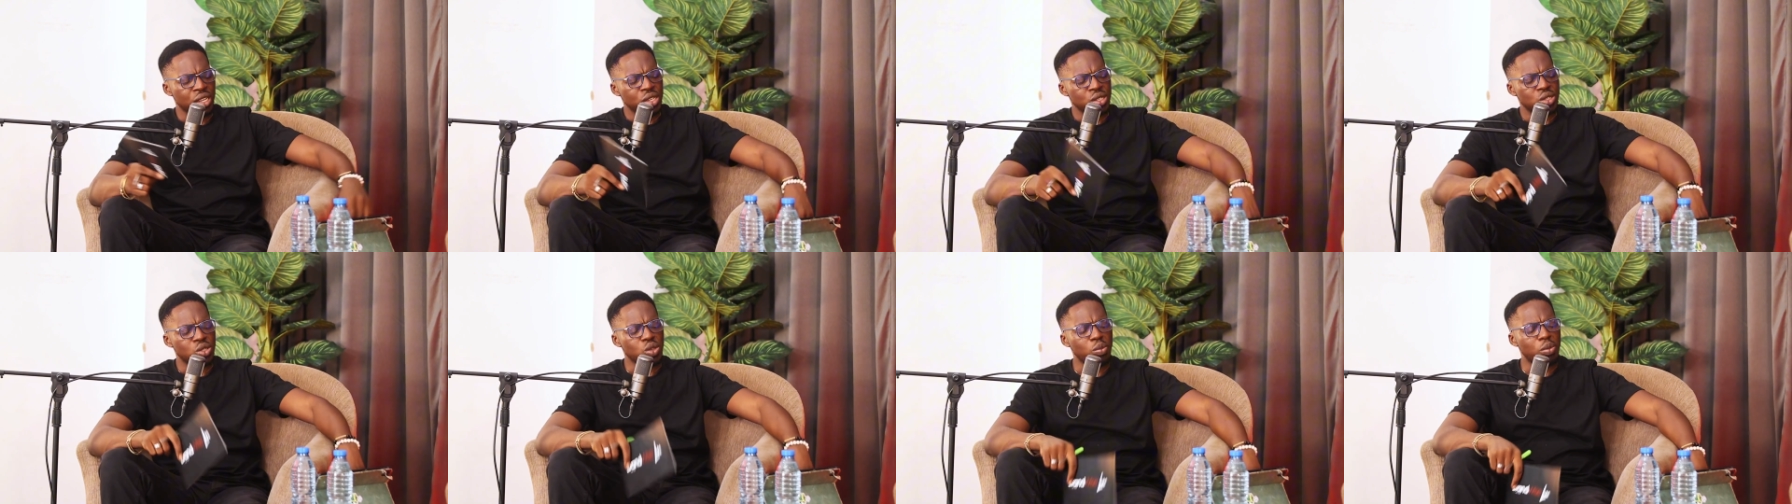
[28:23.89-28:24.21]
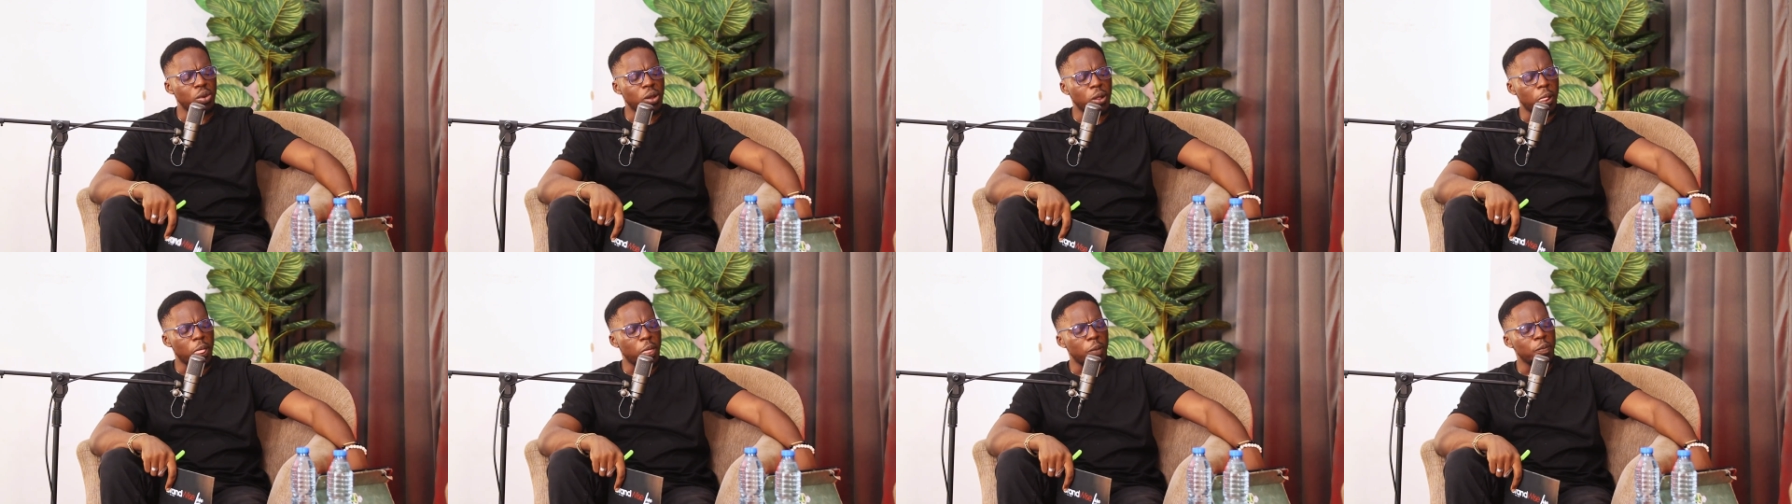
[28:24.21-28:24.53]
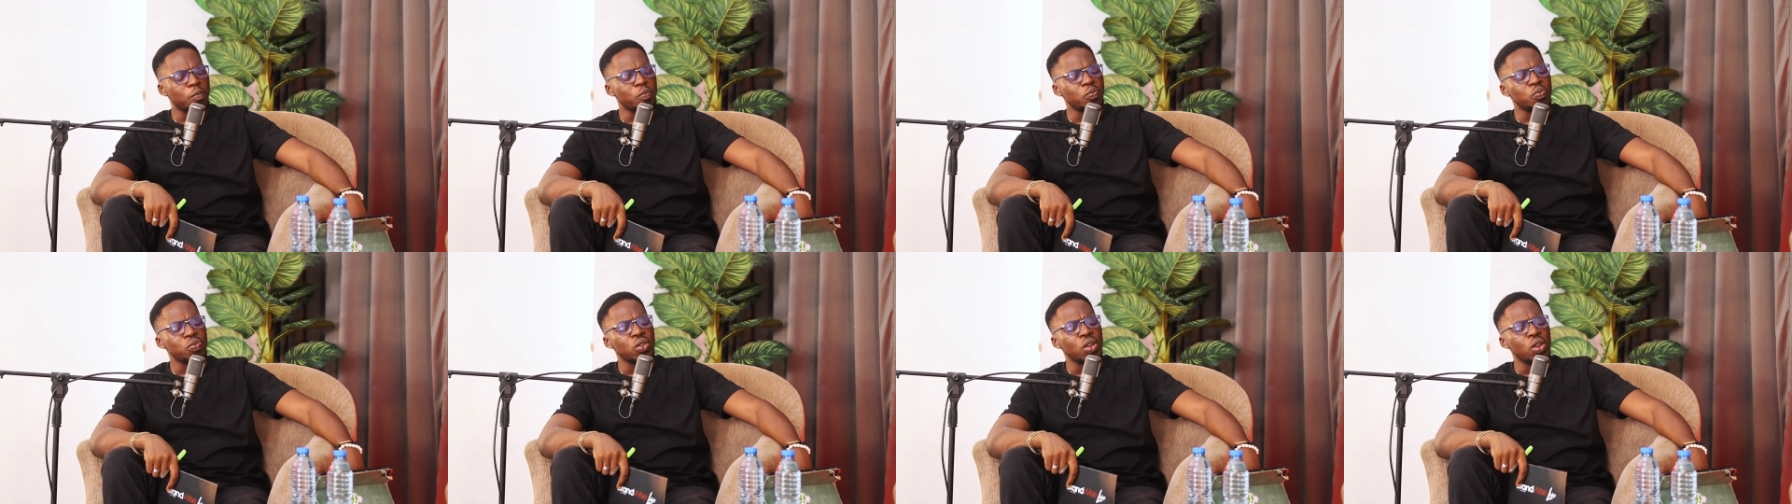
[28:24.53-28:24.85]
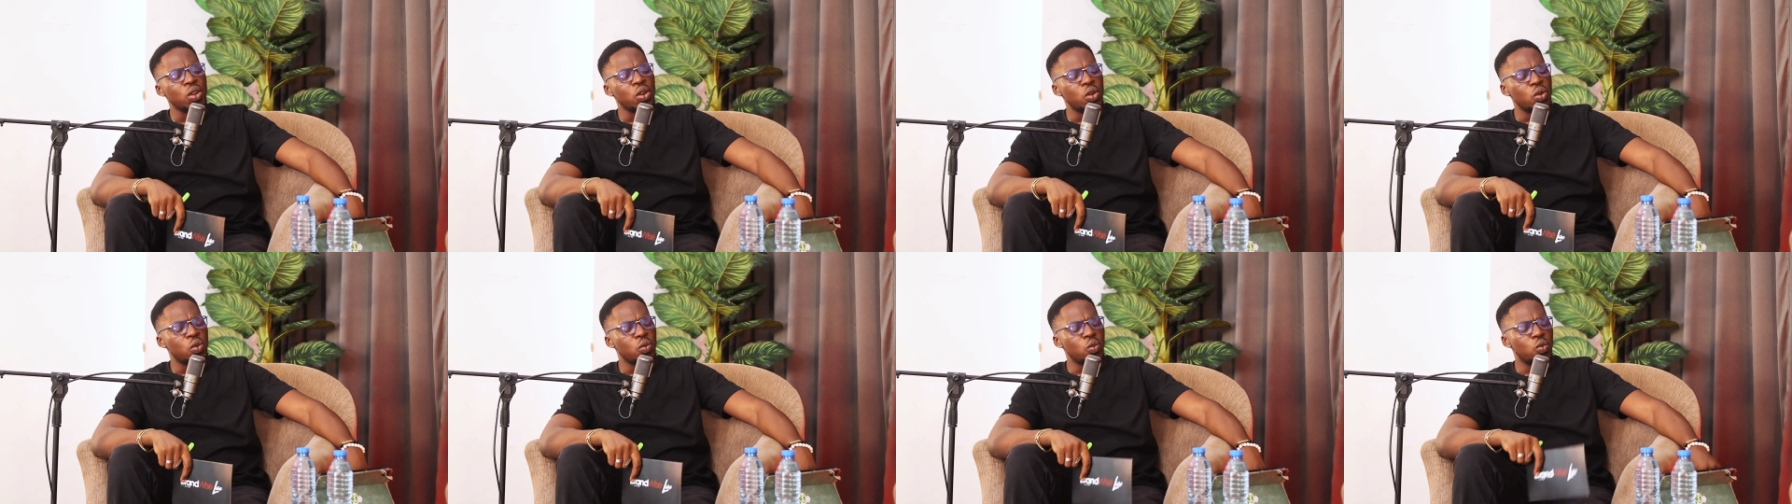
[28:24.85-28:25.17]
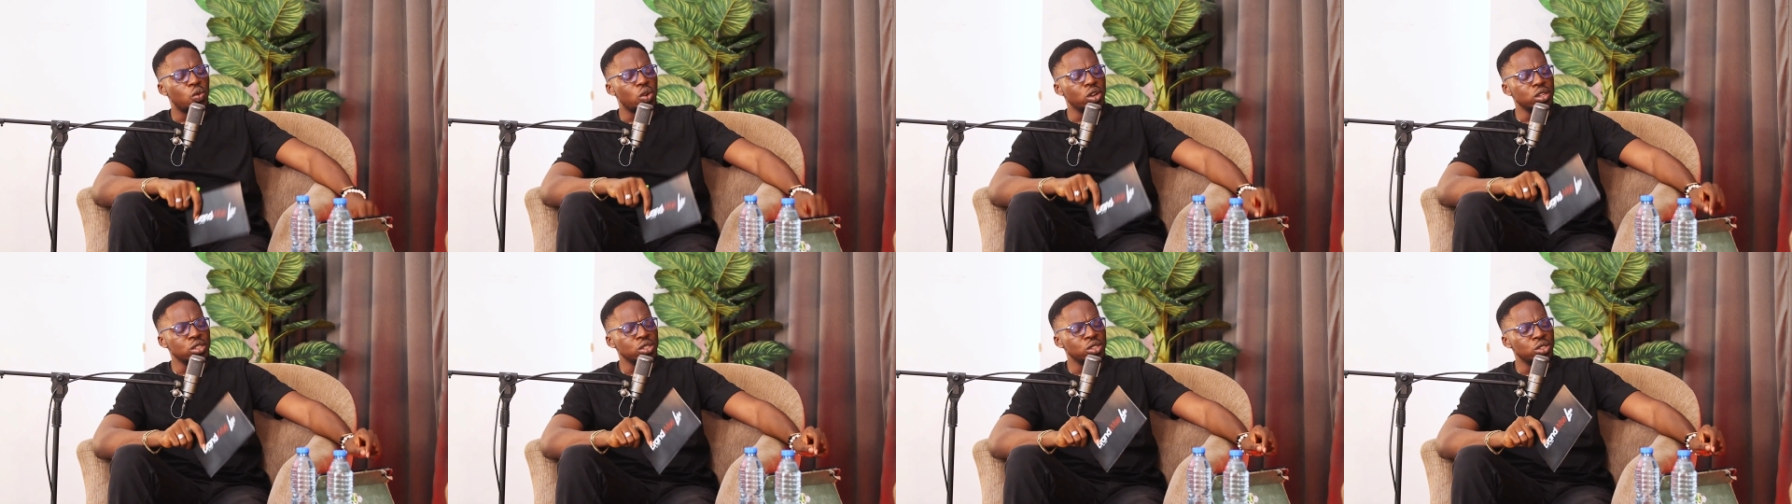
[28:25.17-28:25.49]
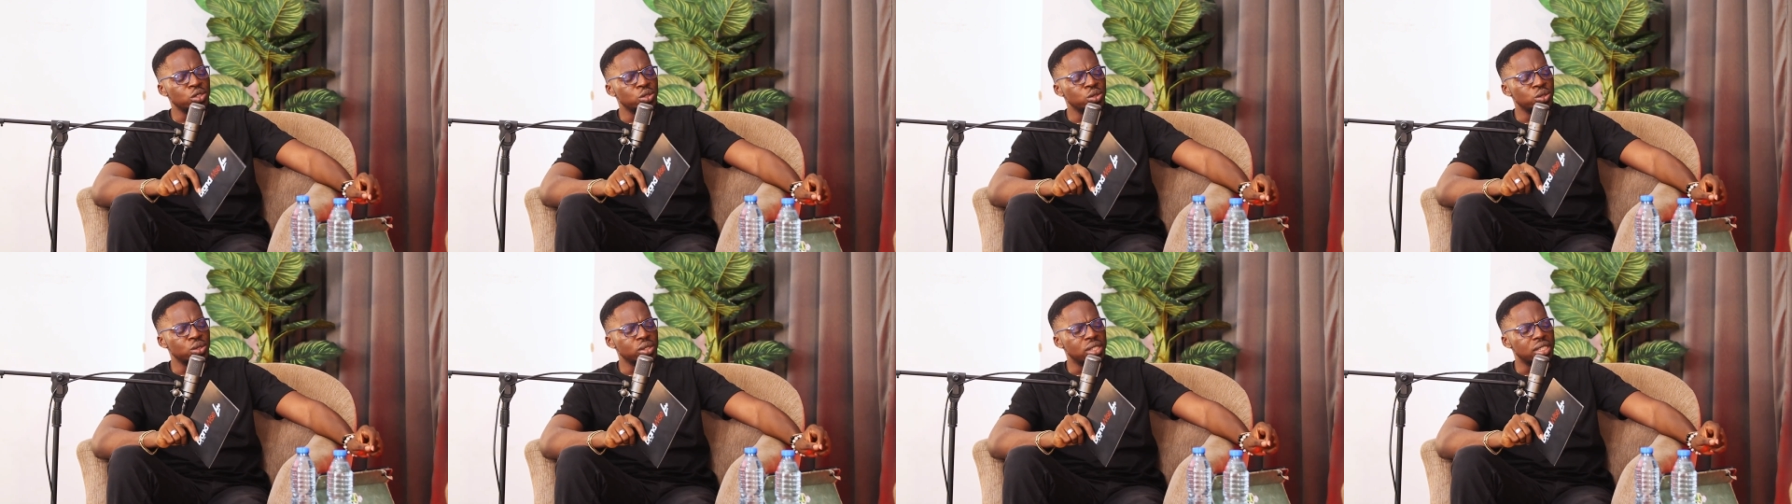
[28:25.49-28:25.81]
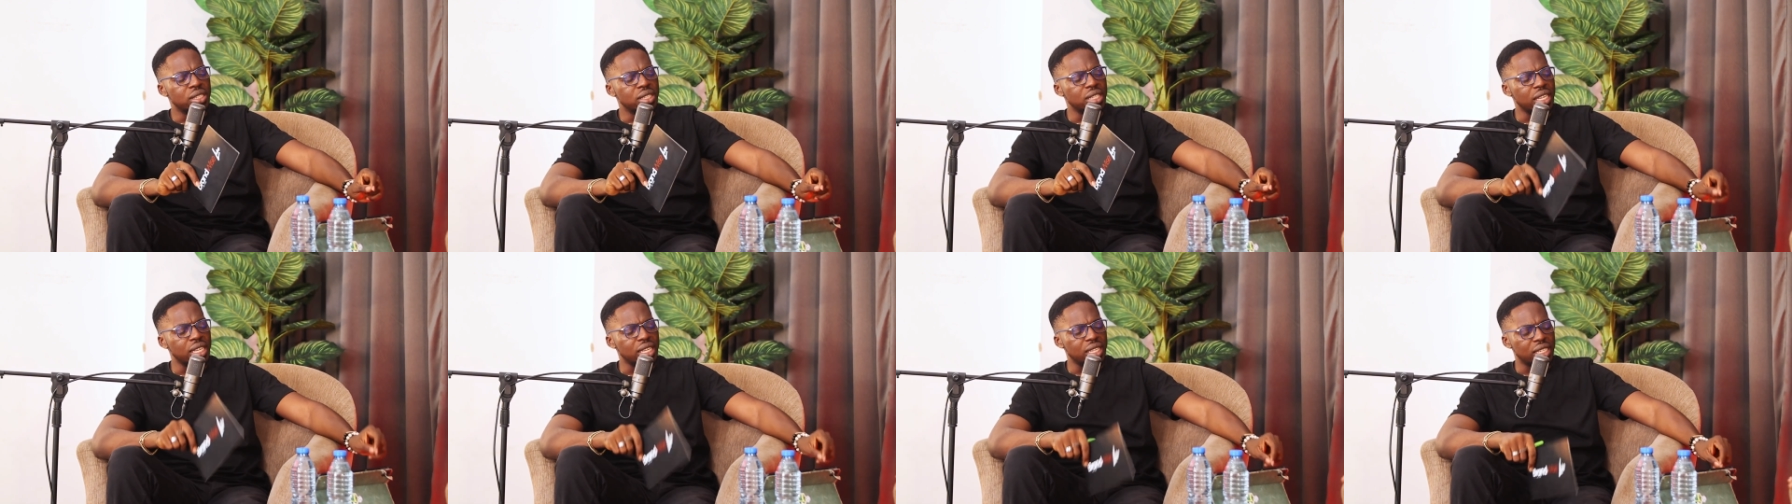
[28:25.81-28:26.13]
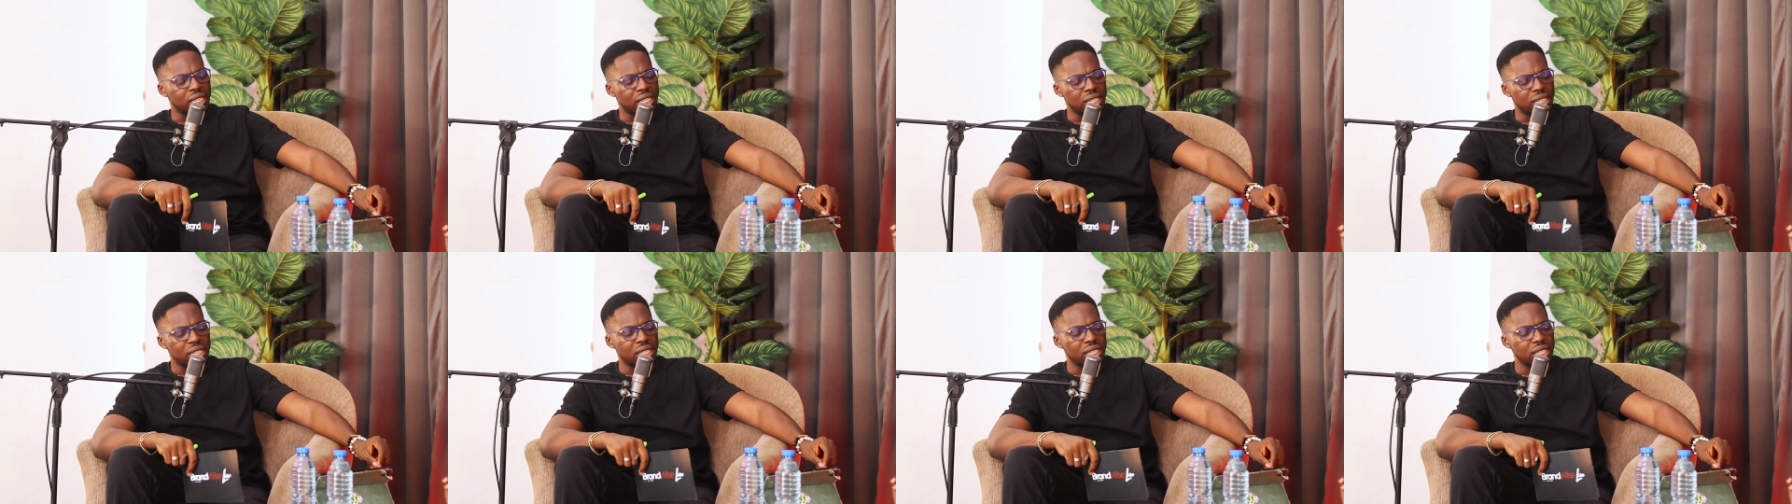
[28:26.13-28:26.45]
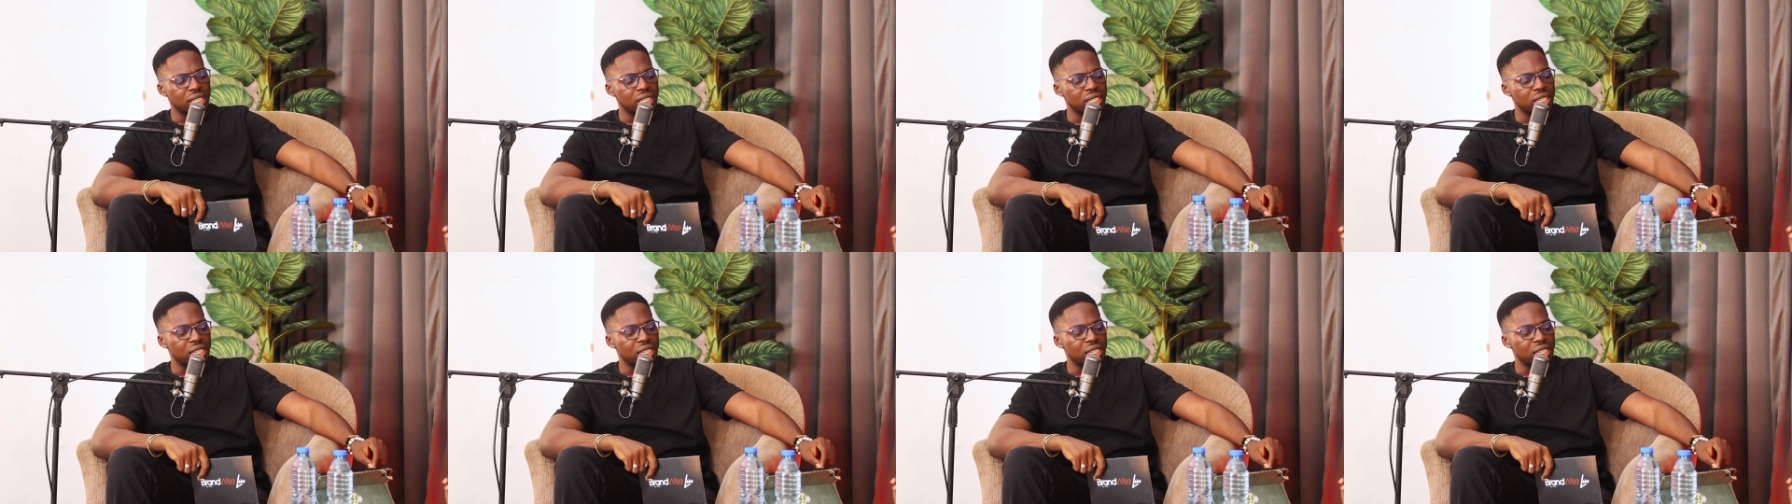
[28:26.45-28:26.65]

So, but what do you think?